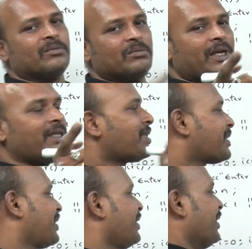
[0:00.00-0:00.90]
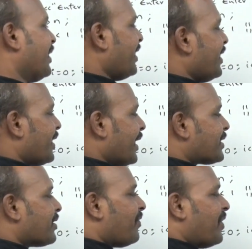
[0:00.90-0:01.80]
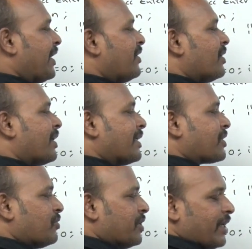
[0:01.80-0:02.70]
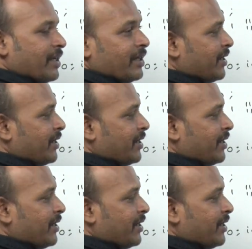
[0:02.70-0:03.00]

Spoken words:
Means here s of I dot get student.